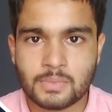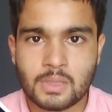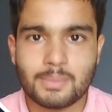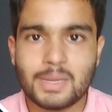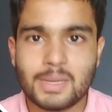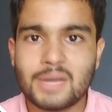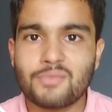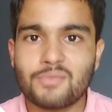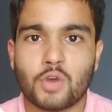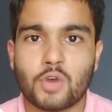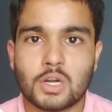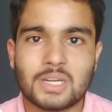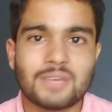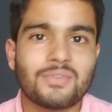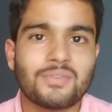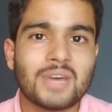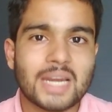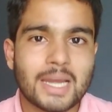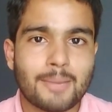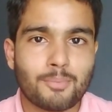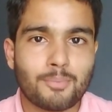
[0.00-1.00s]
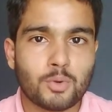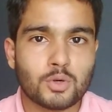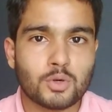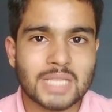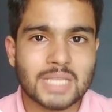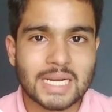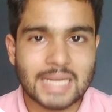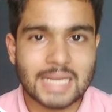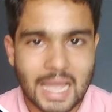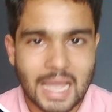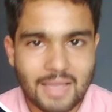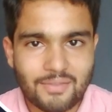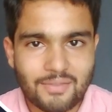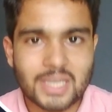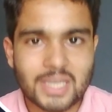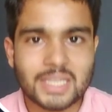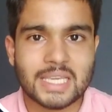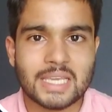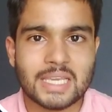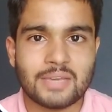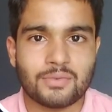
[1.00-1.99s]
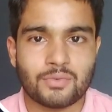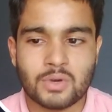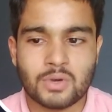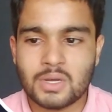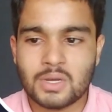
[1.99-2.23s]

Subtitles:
Mean whatever input that I will give,